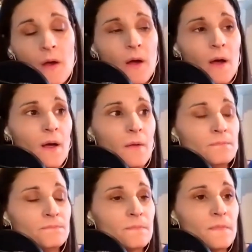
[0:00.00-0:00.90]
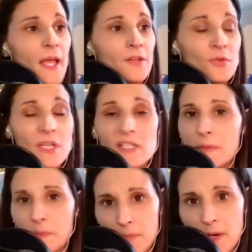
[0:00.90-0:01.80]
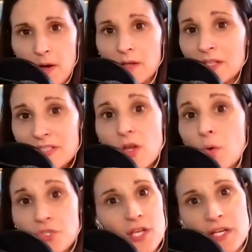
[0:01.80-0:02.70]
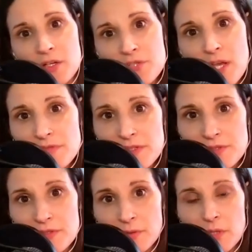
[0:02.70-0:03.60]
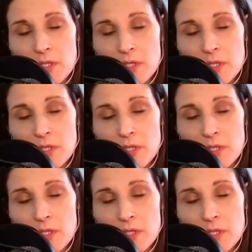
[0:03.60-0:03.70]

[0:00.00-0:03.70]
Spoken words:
And you need to be prepared and at least know what you're getting yourselves into.